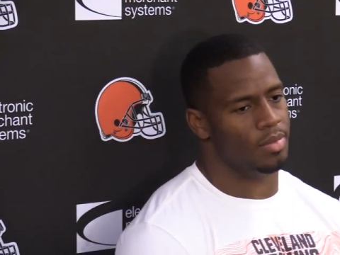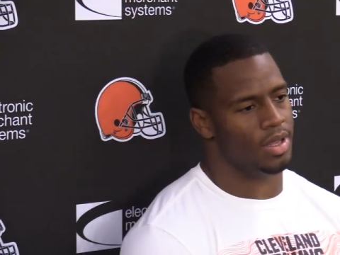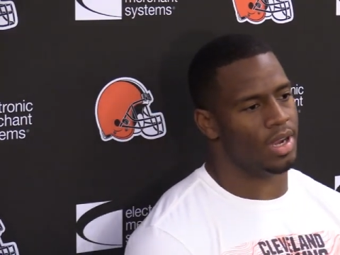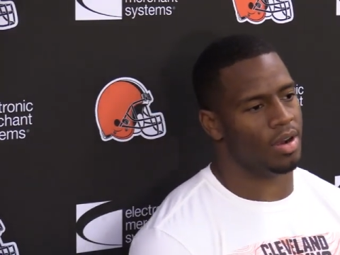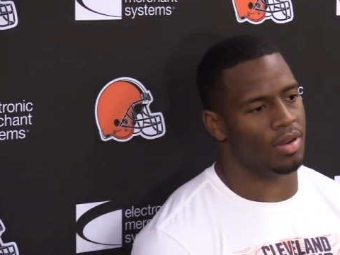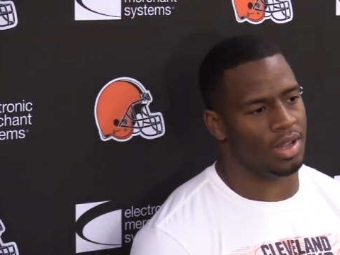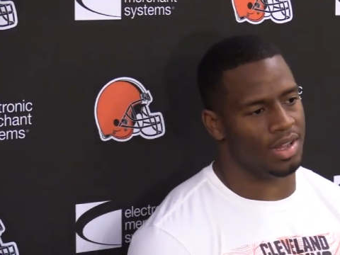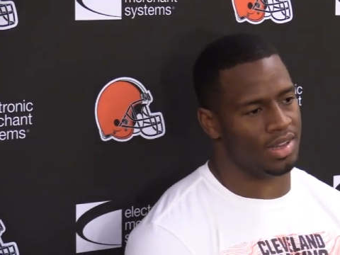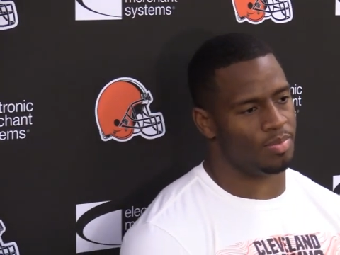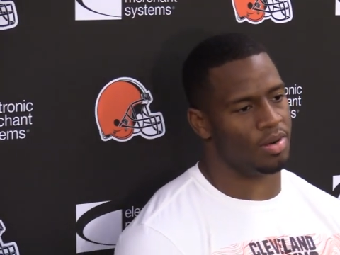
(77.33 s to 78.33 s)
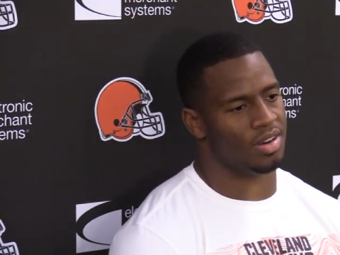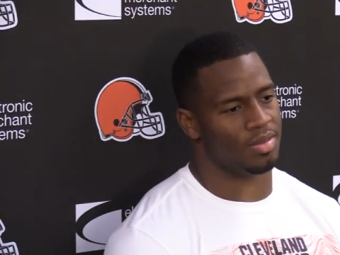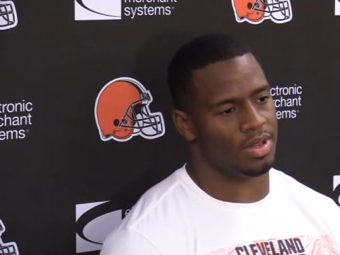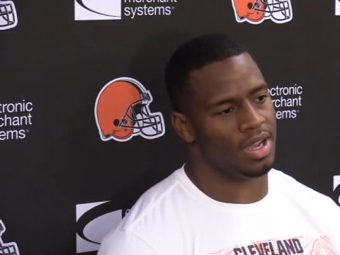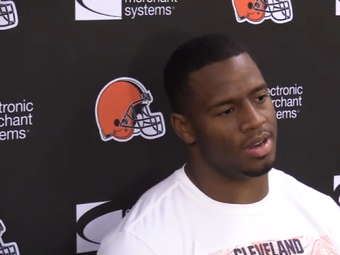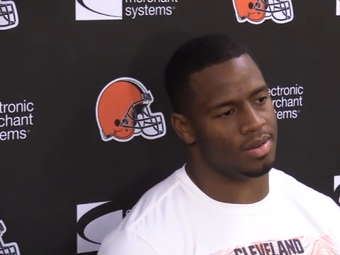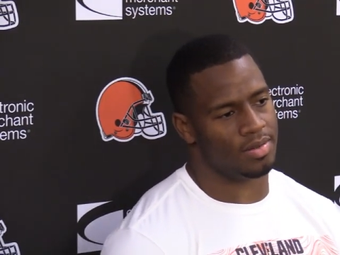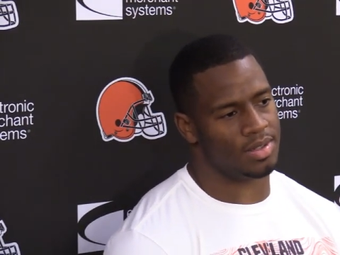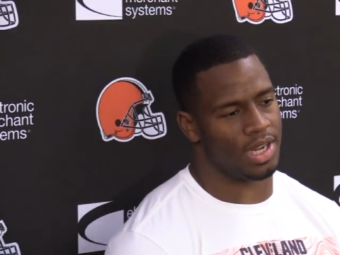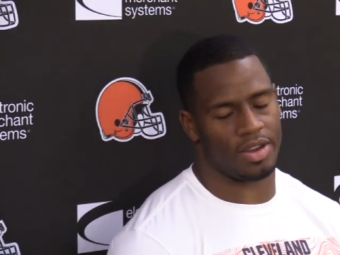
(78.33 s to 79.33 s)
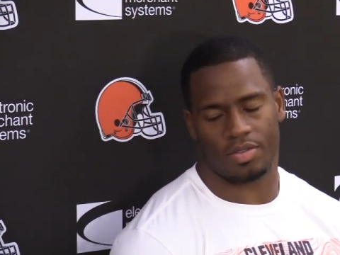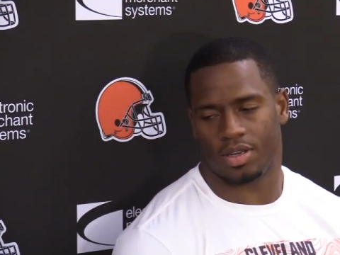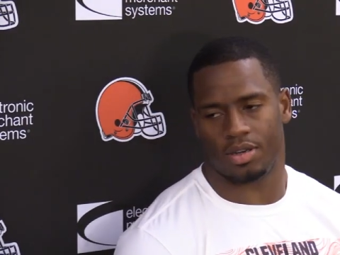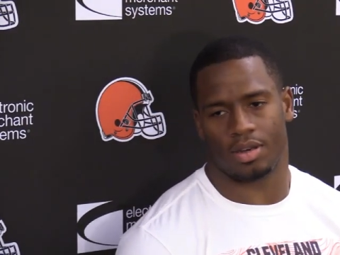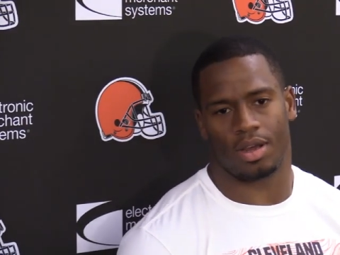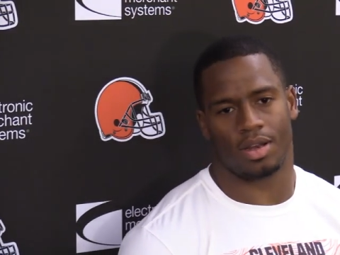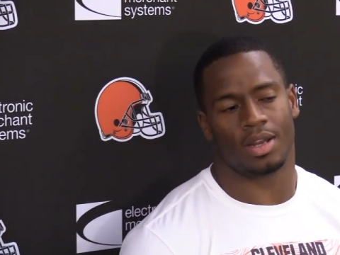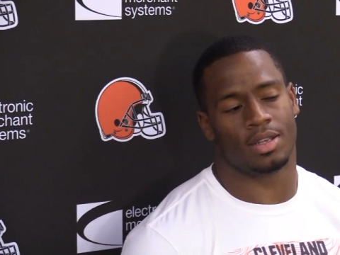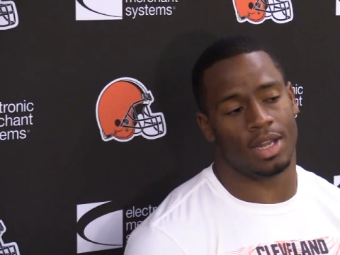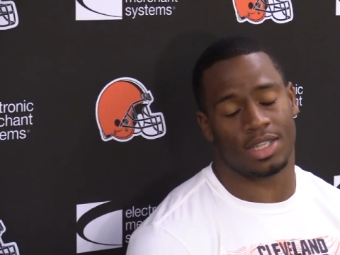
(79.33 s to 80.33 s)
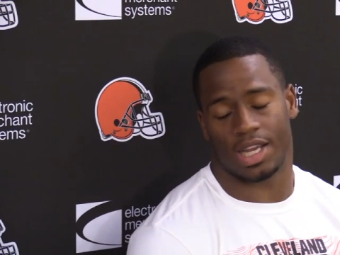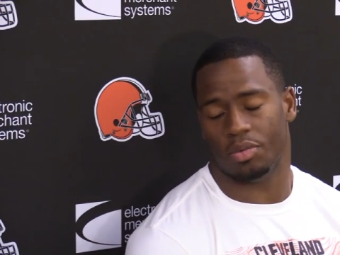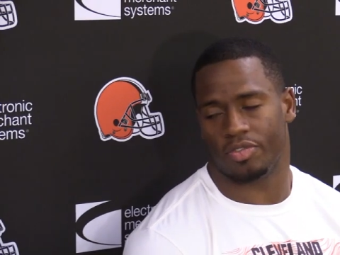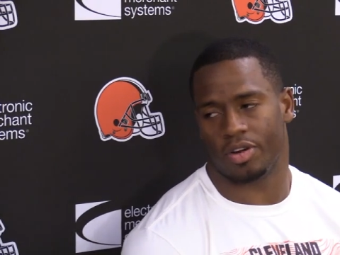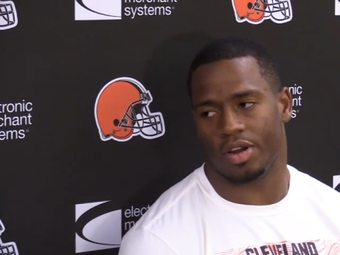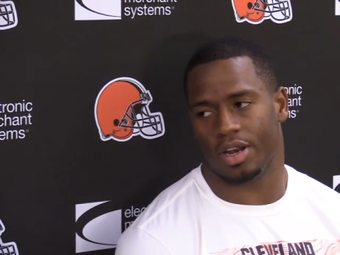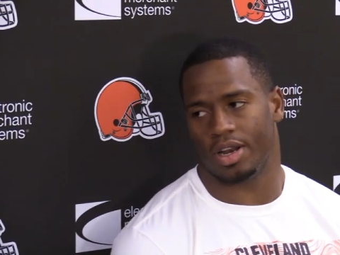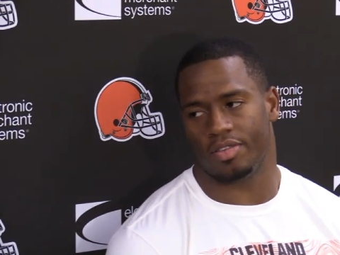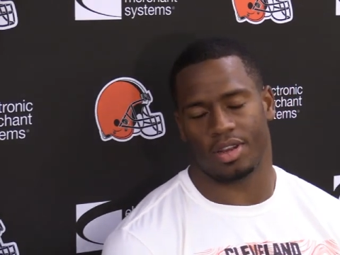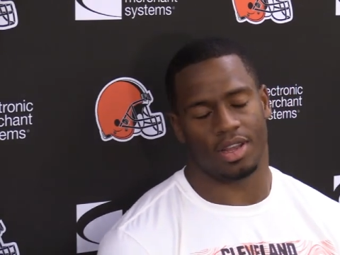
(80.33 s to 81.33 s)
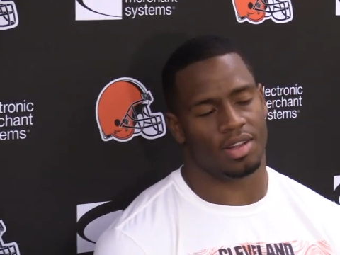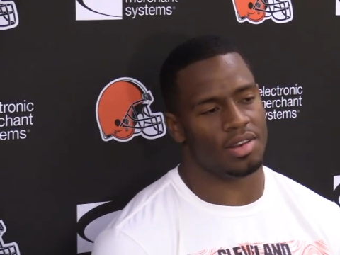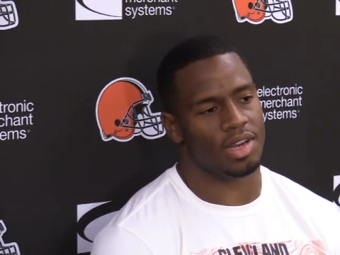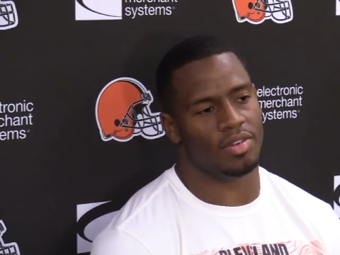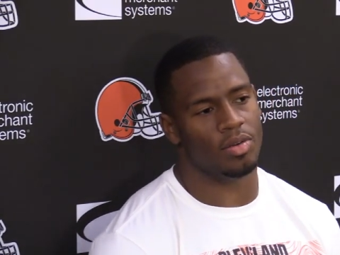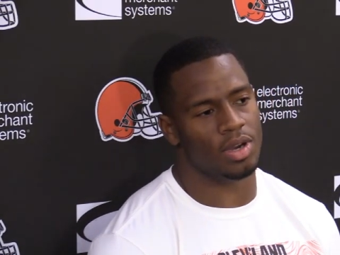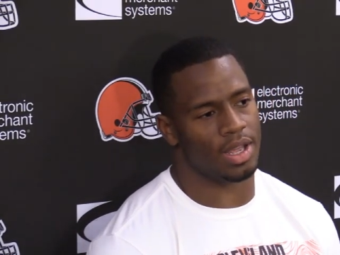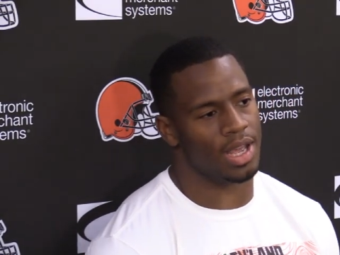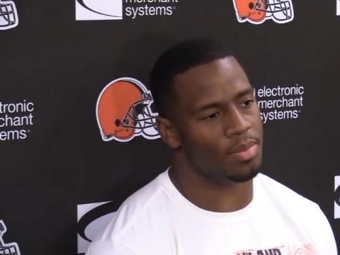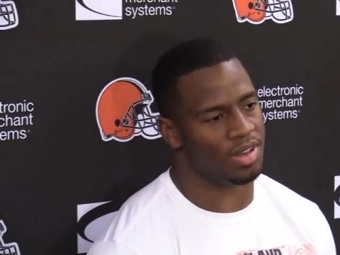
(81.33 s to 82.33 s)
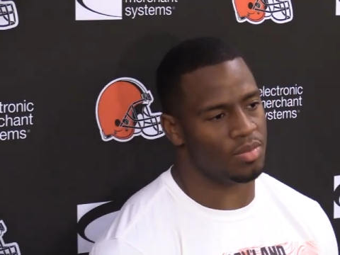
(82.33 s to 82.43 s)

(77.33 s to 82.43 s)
mean, you got to realize as a person, you got to take everything, not take anyone for granted every day, because you never know what can happen.